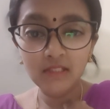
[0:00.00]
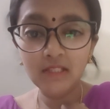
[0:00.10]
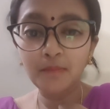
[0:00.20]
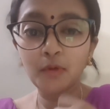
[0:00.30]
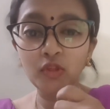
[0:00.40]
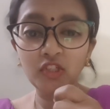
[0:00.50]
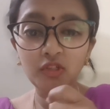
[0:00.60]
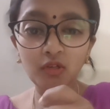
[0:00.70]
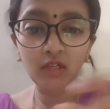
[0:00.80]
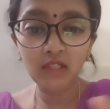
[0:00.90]
The
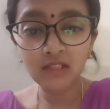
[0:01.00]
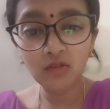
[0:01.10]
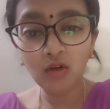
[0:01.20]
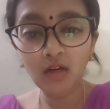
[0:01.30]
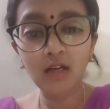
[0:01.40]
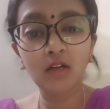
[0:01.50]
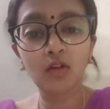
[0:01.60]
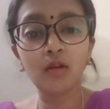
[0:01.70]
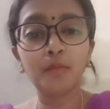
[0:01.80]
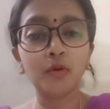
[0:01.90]
progesterone is not at
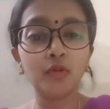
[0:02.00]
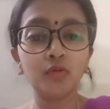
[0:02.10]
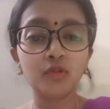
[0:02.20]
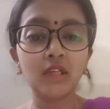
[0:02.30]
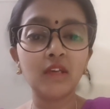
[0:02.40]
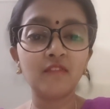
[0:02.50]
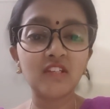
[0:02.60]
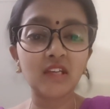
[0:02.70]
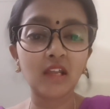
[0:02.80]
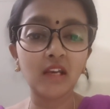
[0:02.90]
all producing,
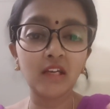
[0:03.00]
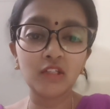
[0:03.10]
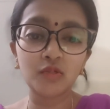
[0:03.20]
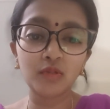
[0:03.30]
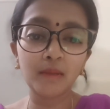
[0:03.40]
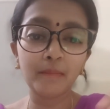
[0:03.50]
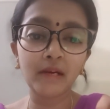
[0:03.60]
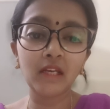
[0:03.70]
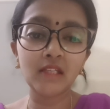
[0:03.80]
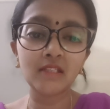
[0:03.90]
which can leads to the
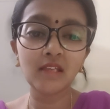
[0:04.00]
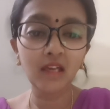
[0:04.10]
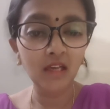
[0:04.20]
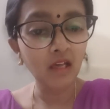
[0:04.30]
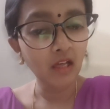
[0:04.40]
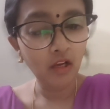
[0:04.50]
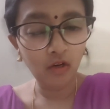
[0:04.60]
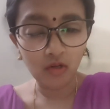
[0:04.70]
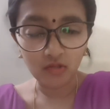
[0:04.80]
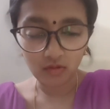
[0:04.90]
pregnancy
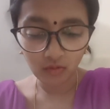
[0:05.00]
loss.